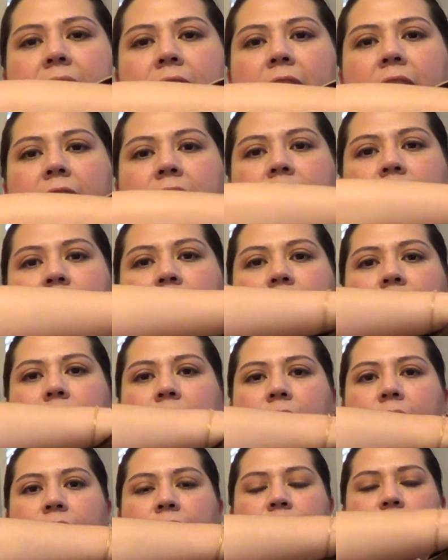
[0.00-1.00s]
and kind of
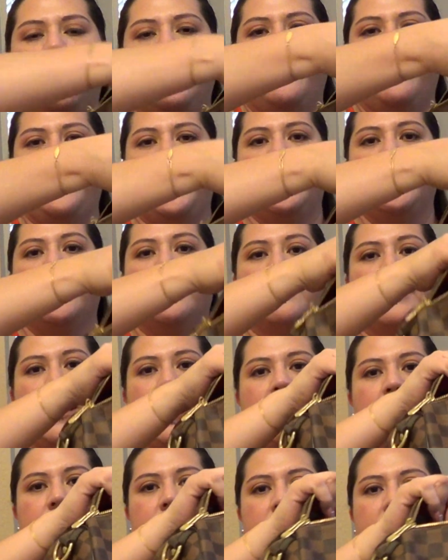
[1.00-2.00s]
feel
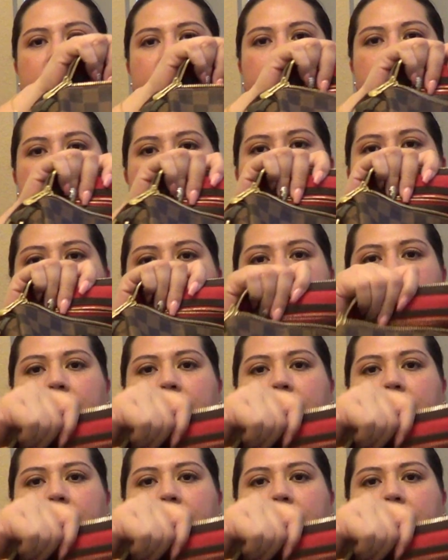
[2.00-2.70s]
around a little bit